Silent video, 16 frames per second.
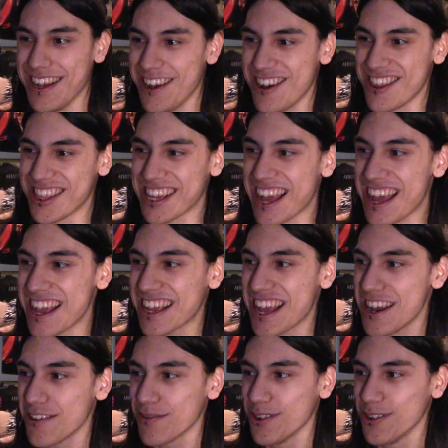The guy
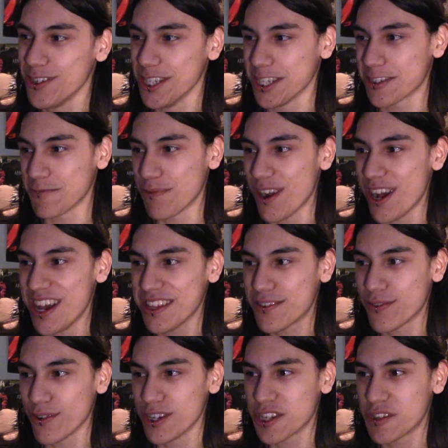kind of ruined the surprise
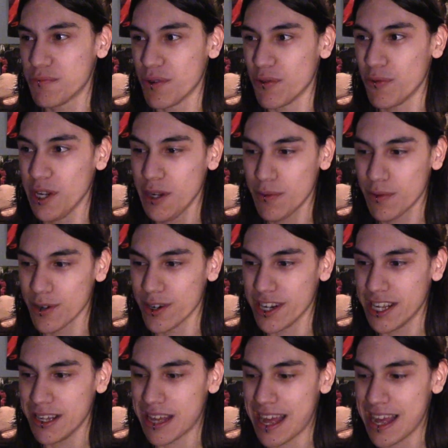for us, but
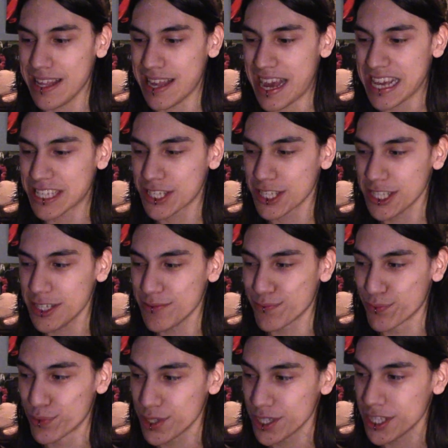I actually
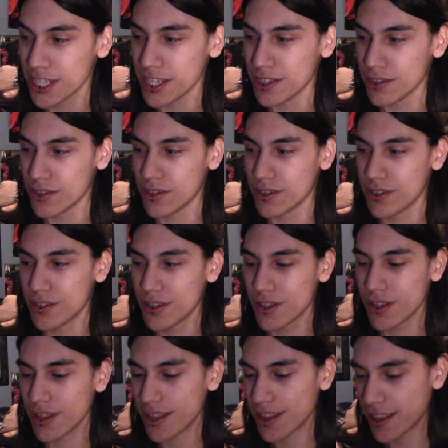really,
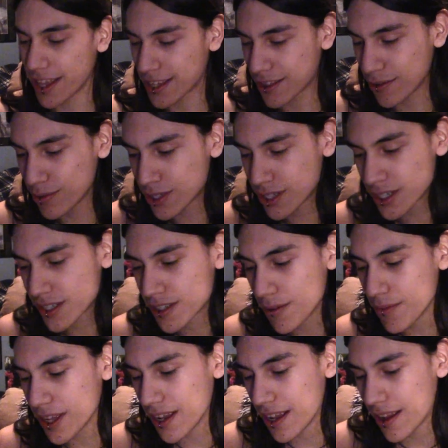like, there was just
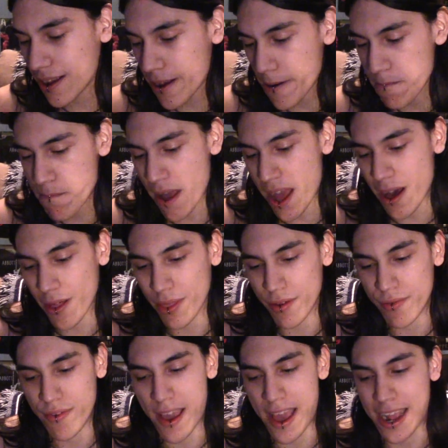something about
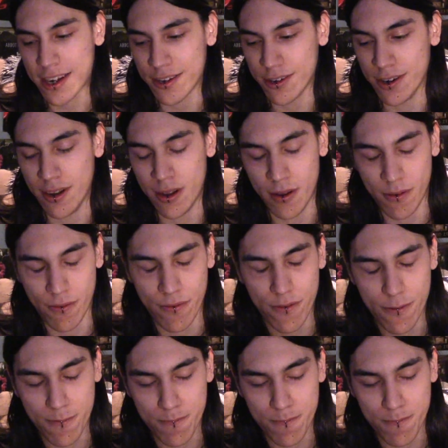the factor of